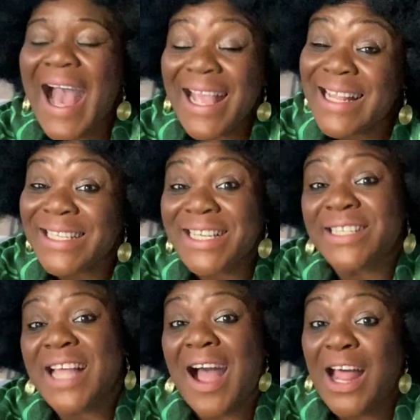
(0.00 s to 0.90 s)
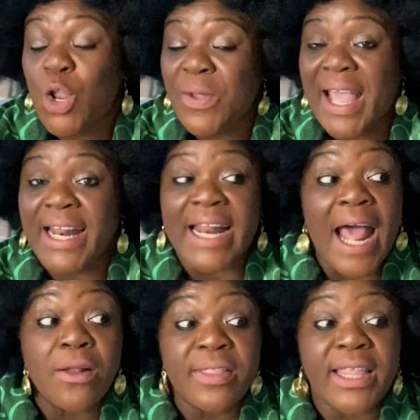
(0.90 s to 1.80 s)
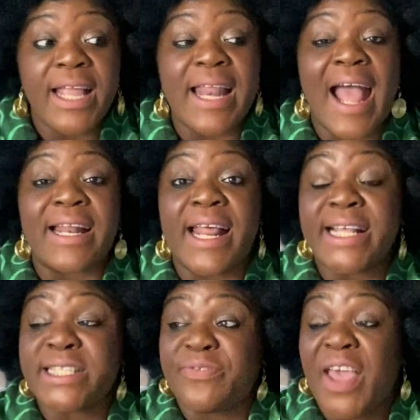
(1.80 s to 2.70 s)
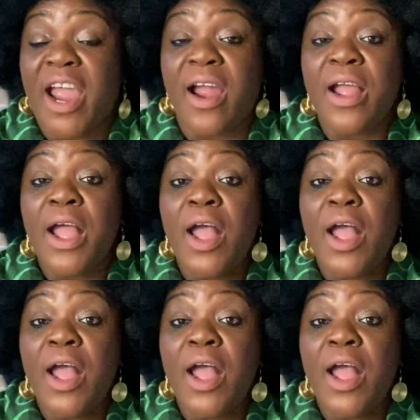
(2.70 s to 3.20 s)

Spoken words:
And that's just how I look at it. I don't think that it is fair